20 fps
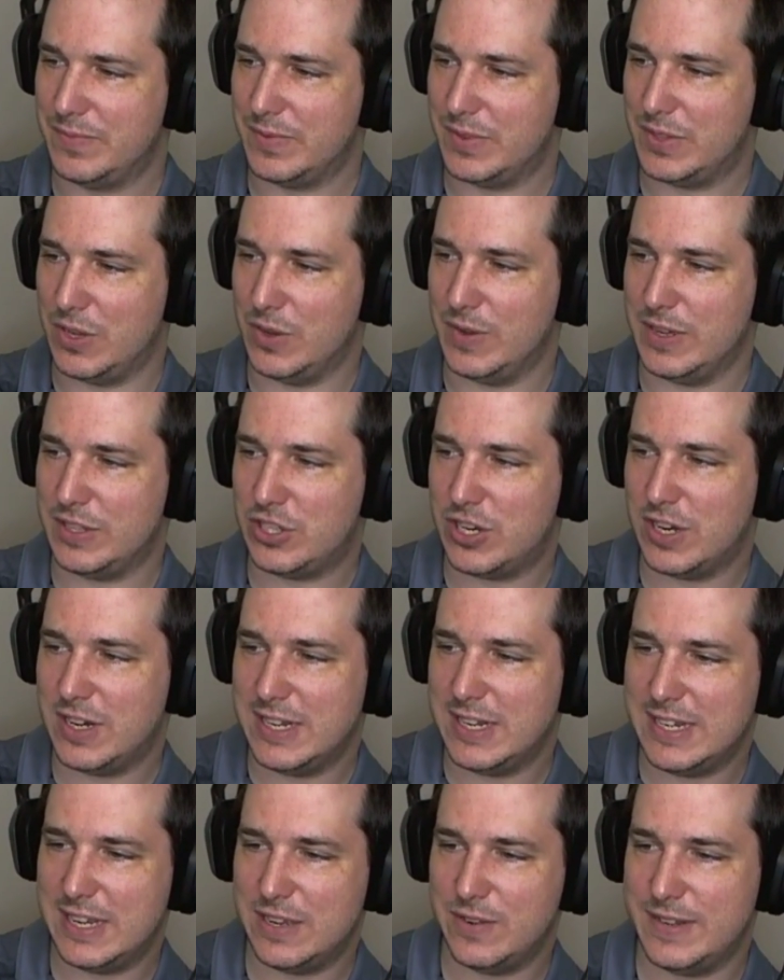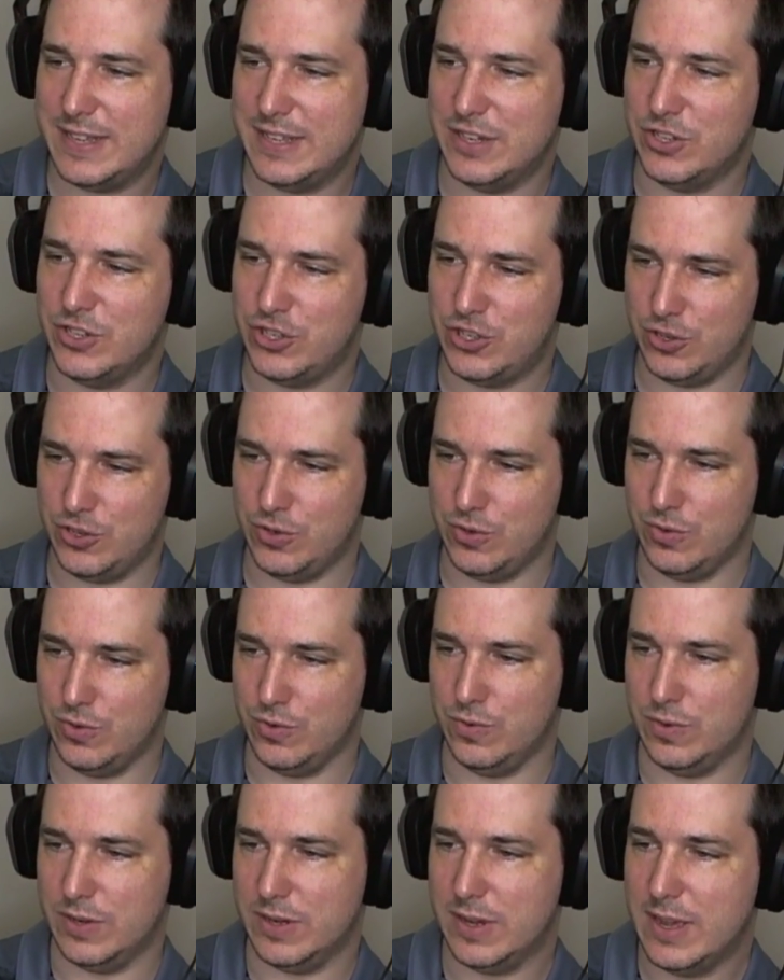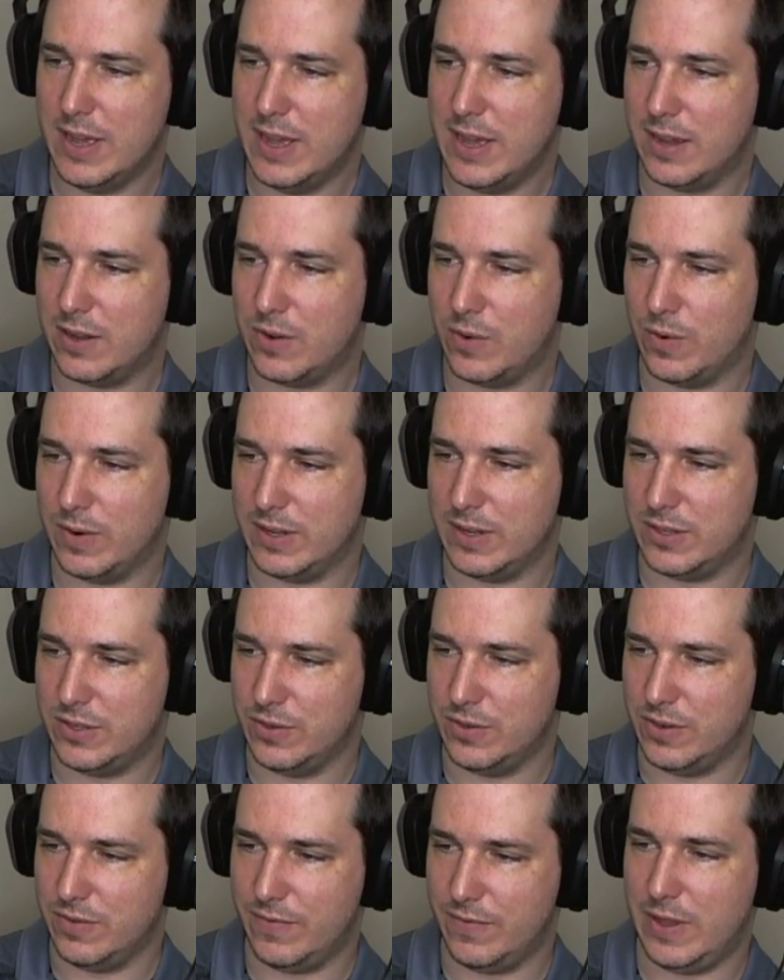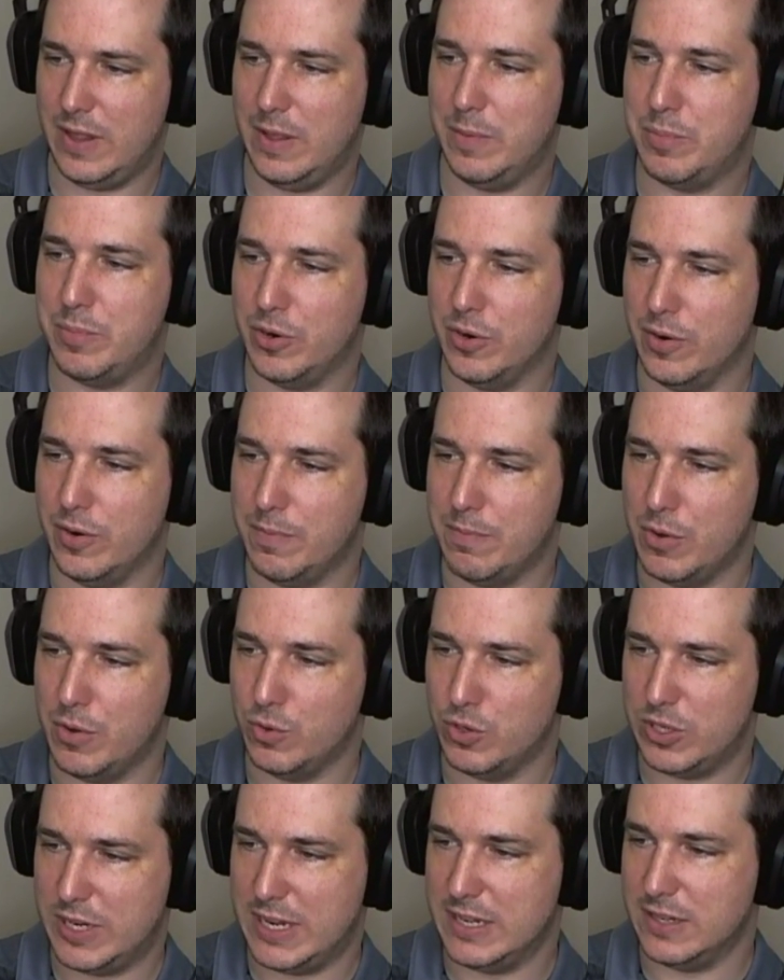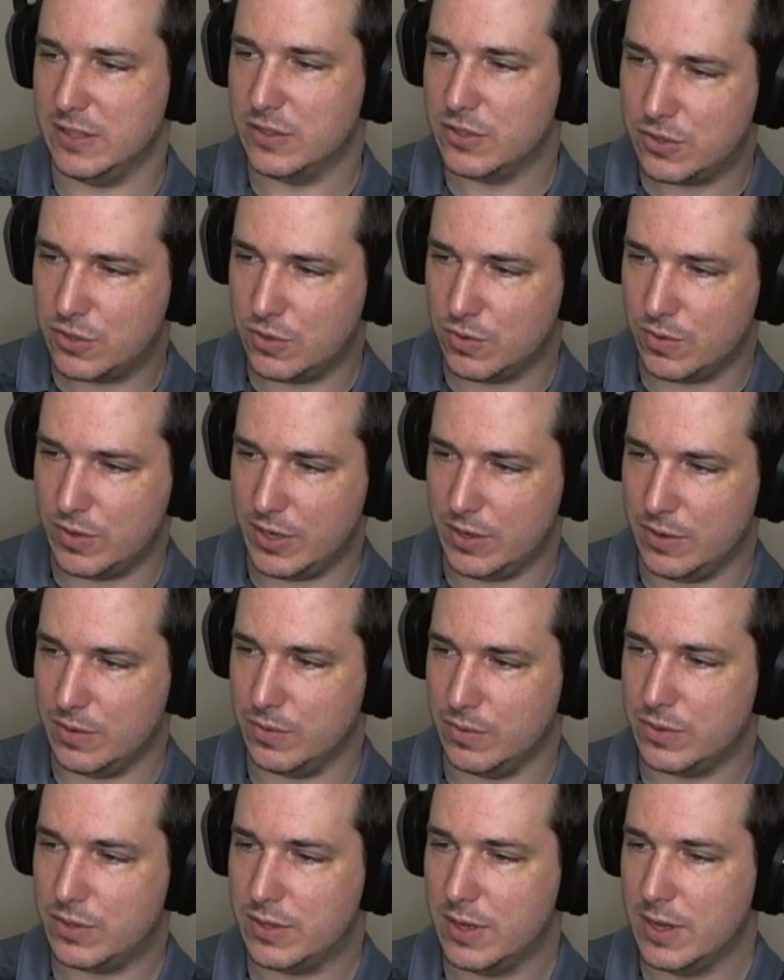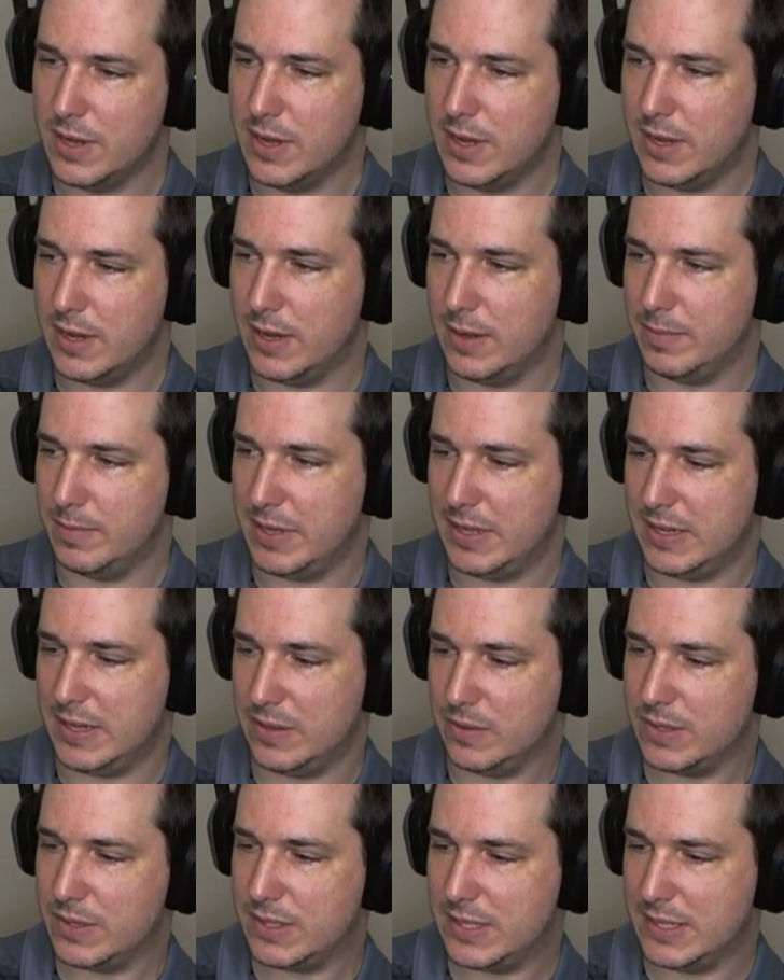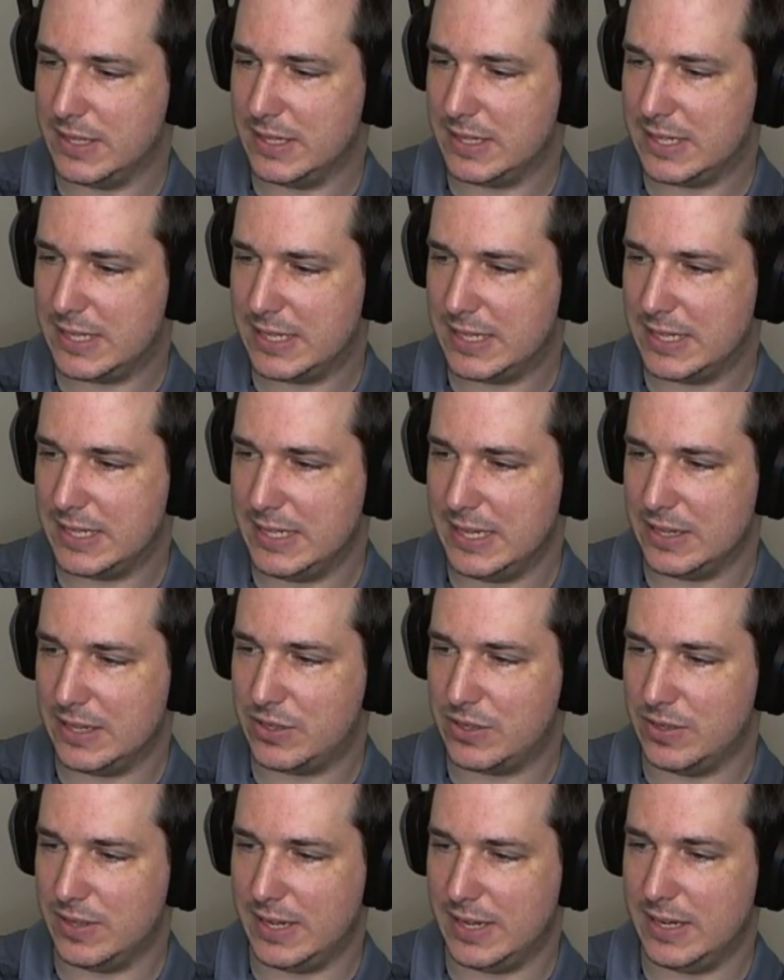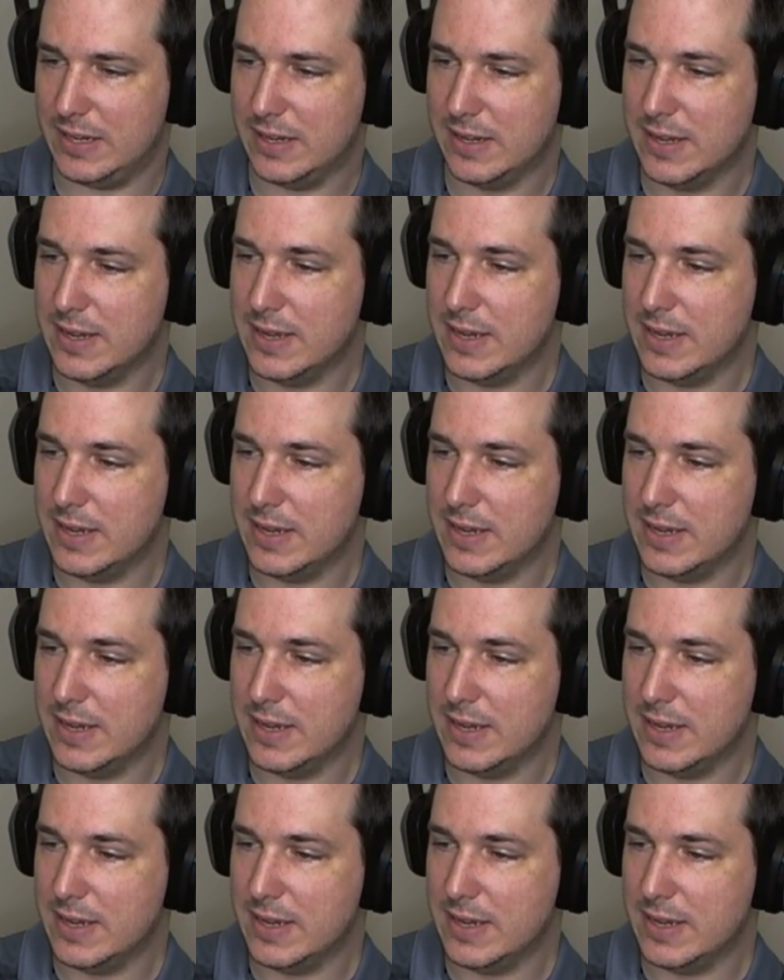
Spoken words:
So it's shutting down in June, according to developer Mojang Studios. They announced it yesterday.